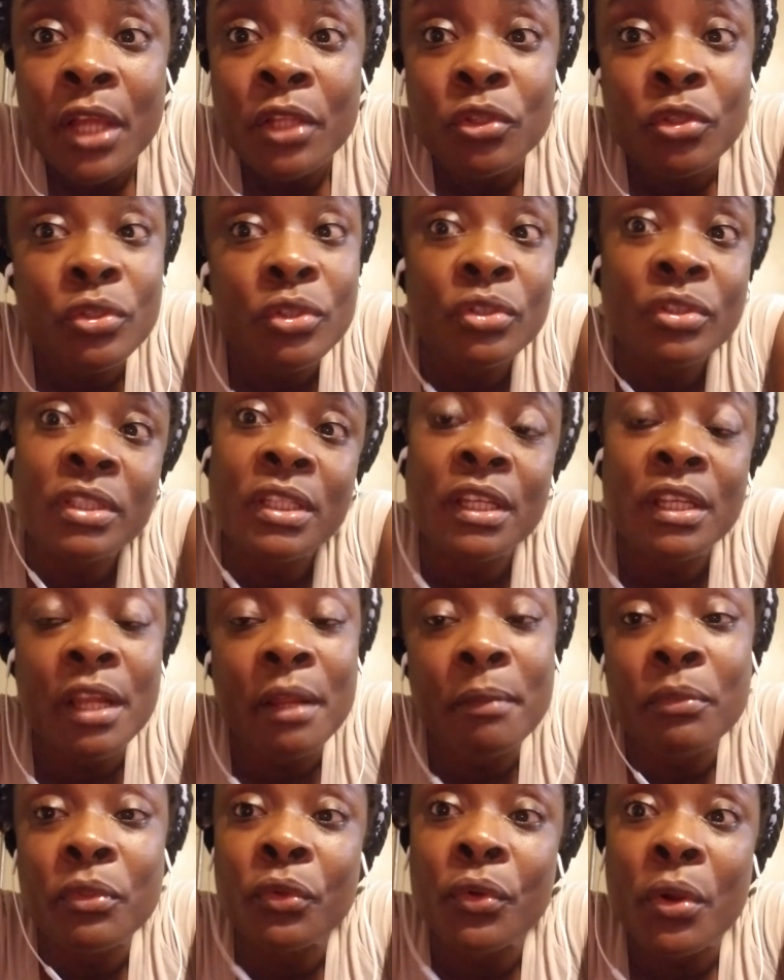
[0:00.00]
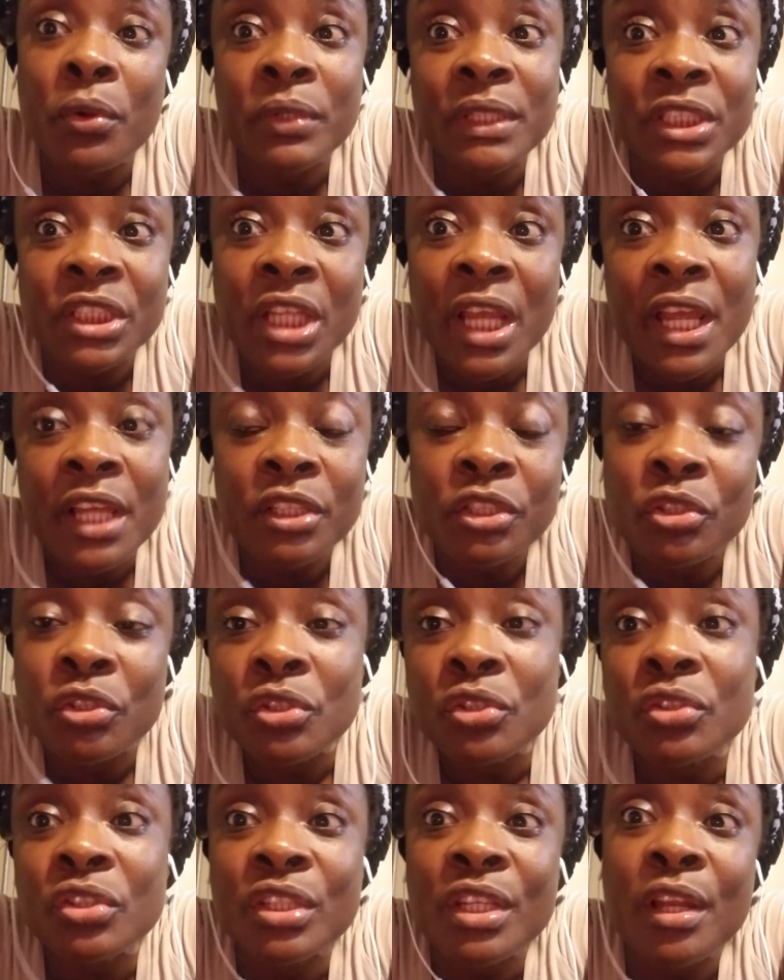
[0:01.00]
Do you see them throwing shades? Do
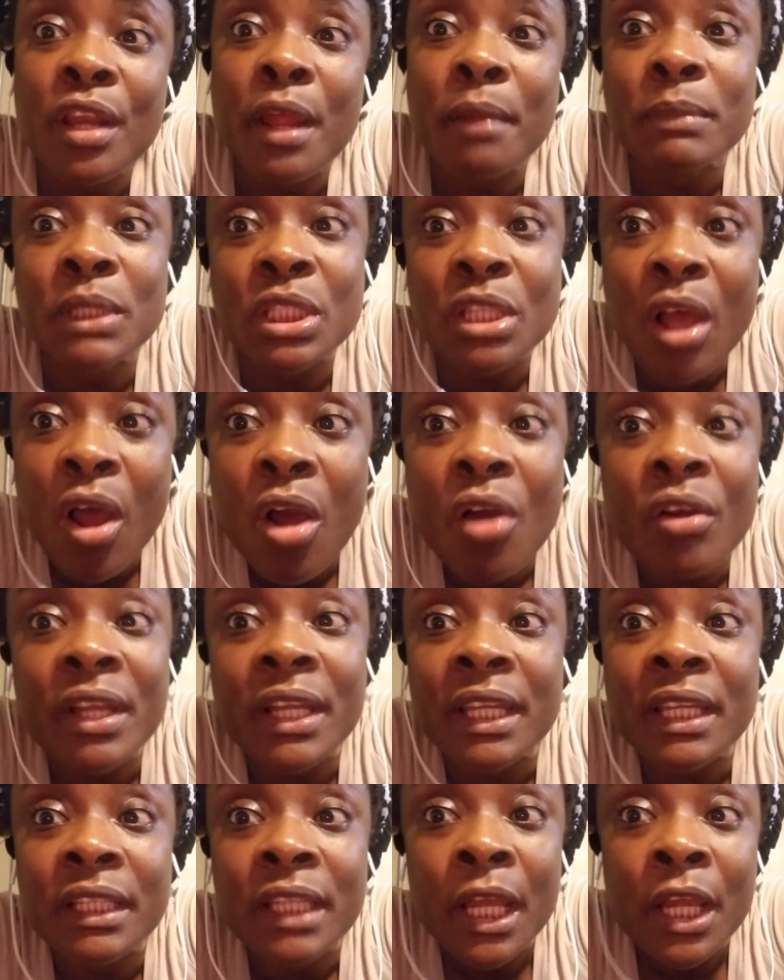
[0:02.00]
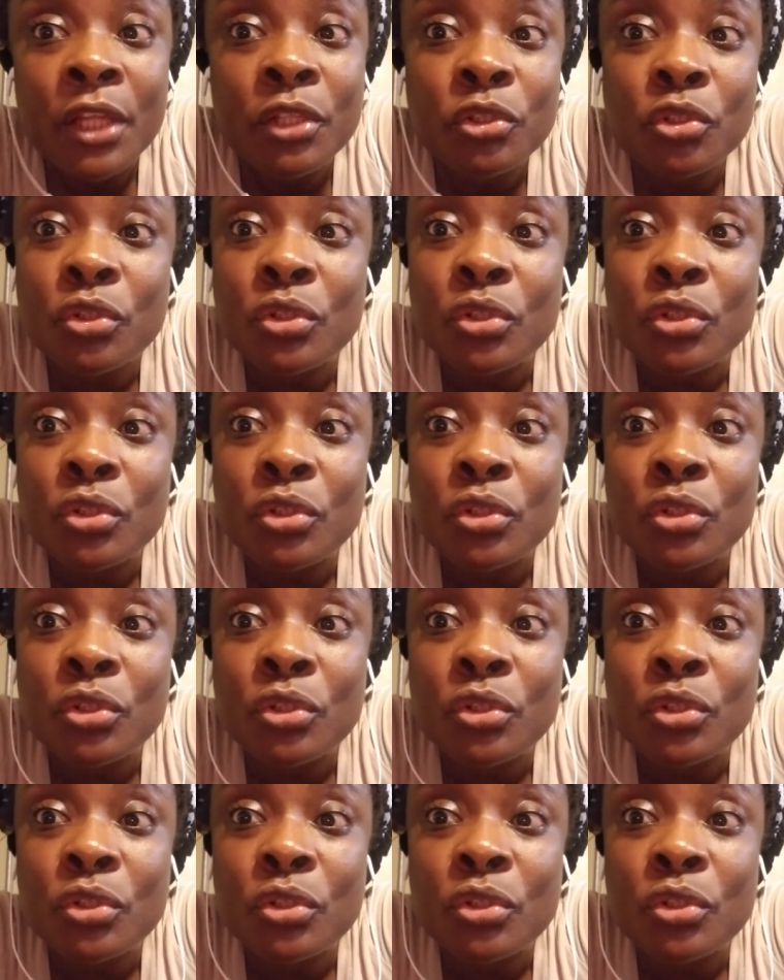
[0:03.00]
you see them talking? Do